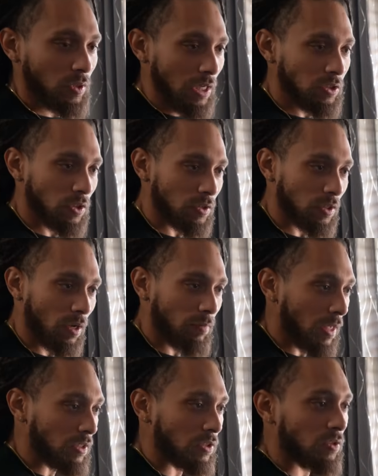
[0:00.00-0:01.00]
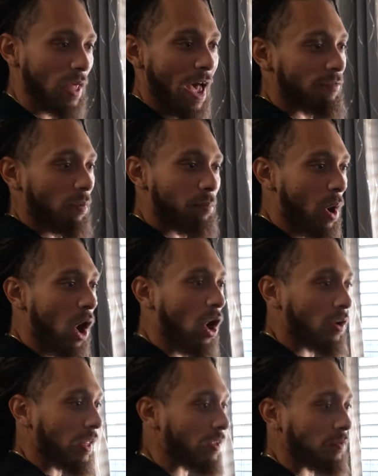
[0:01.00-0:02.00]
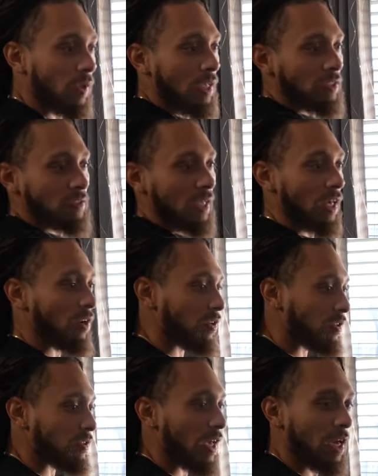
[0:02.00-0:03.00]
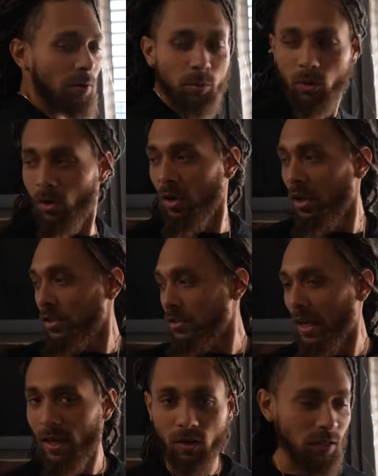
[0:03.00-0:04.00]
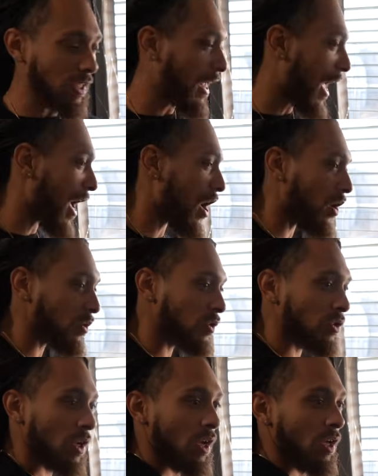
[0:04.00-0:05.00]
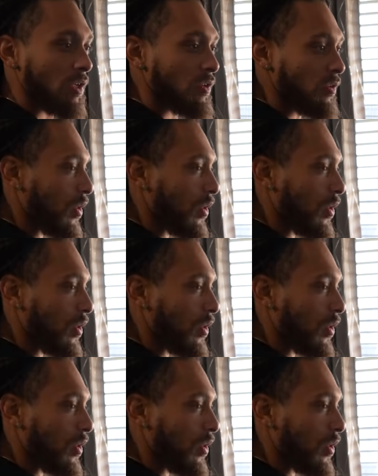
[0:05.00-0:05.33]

teacher or something. They just have a ball. They stand on the table, stand on the couch, you